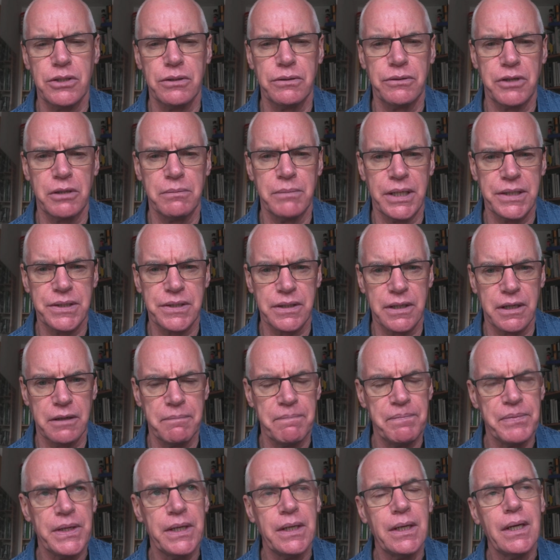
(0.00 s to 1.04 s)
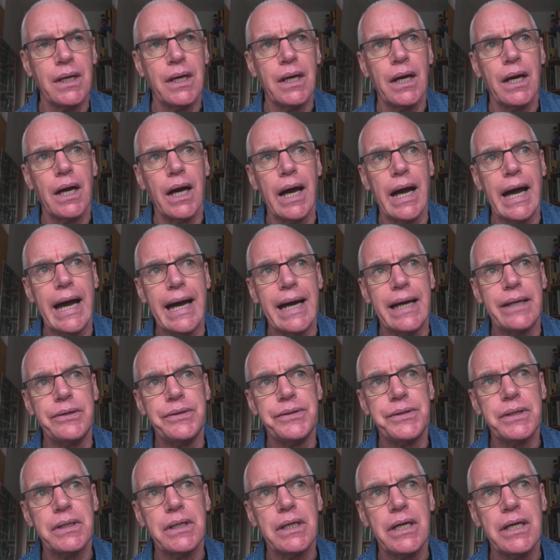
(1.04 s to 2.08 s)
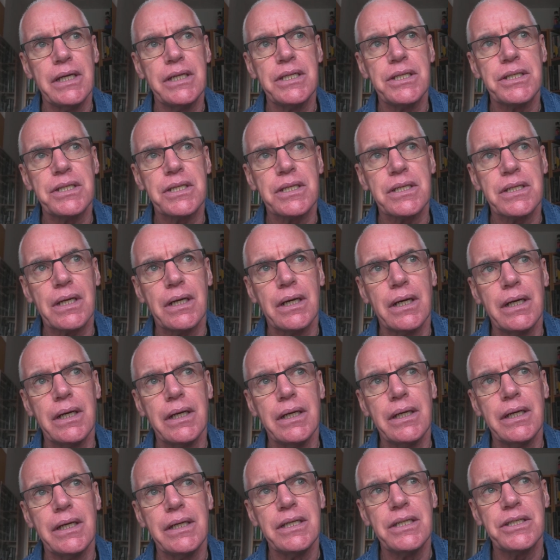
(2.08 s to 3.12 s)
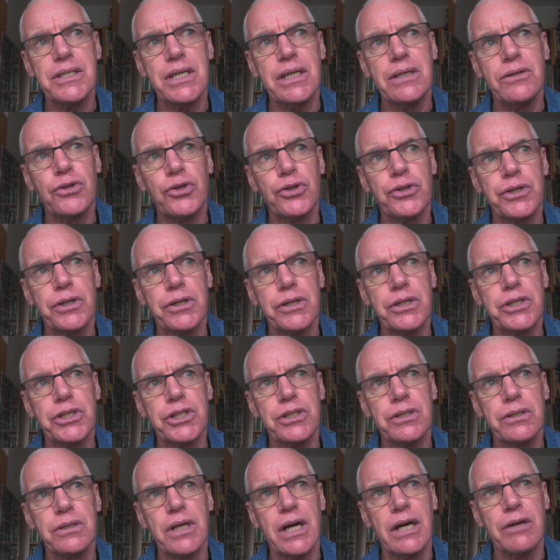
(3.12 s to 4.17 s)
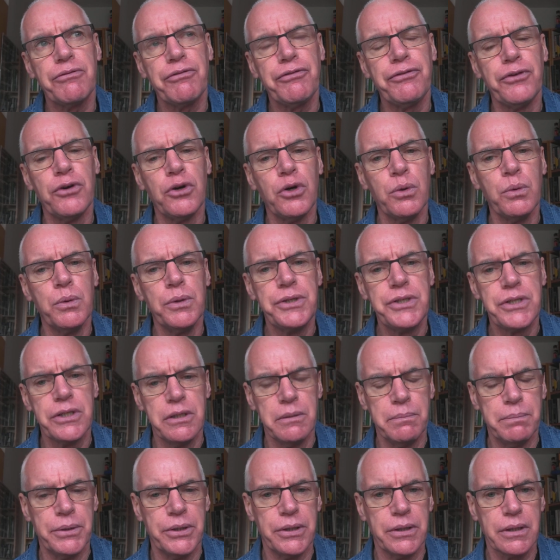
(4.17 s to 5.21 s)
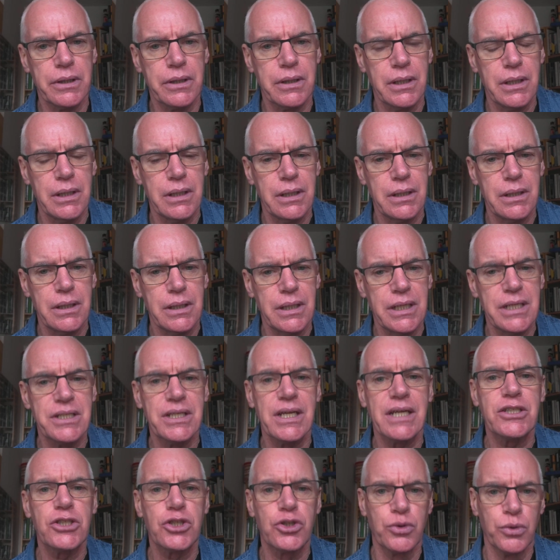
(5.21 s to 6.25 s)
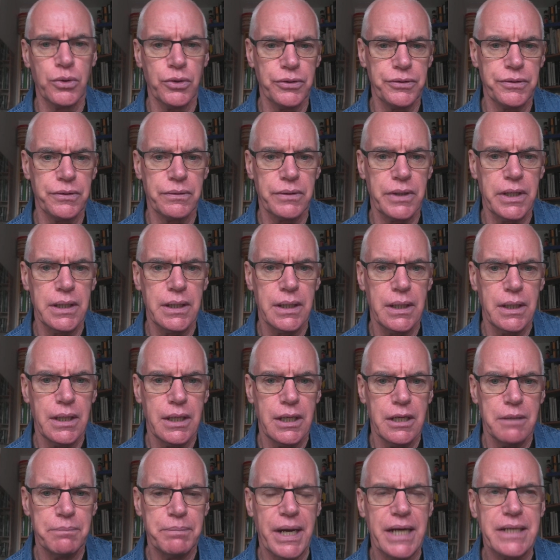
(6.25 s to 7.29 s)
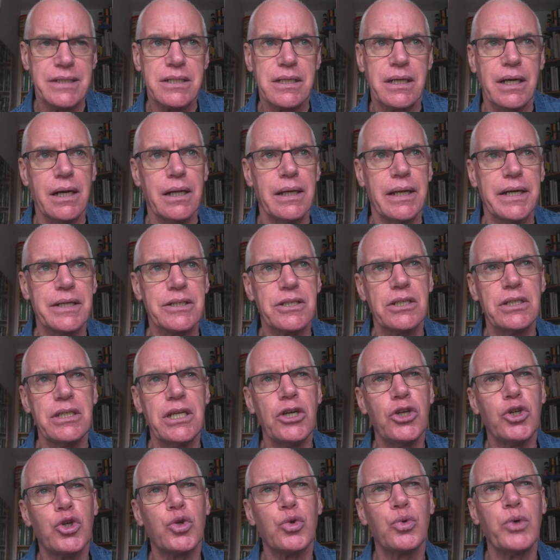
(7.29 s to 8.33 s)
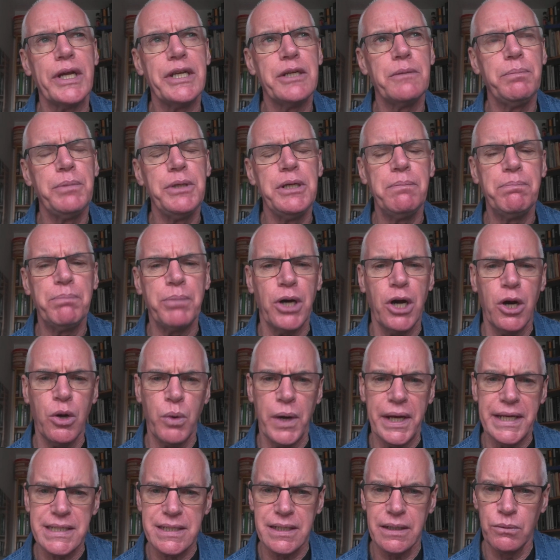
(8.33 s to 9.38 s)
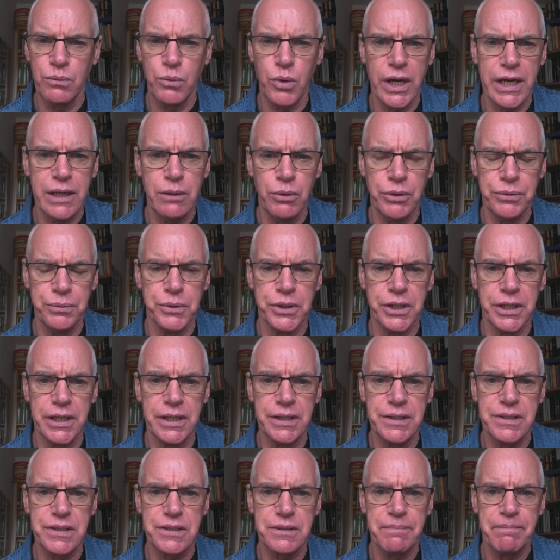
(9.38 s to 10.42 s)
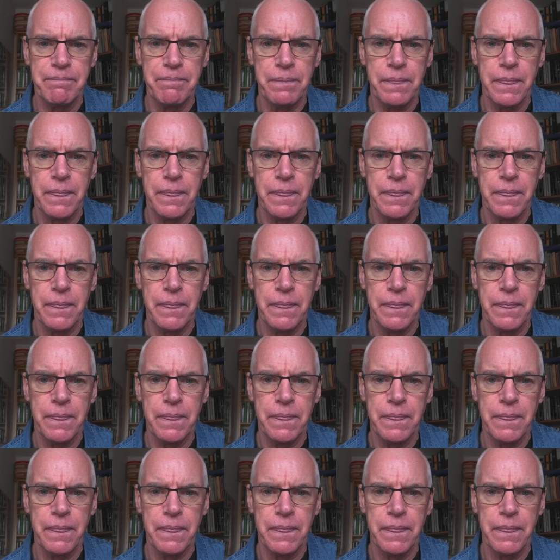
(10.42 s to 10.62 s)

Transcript: 3 months ago. And his introduction and foreword to the book is extraordinary. Pascal has an incredibly poetic way with words.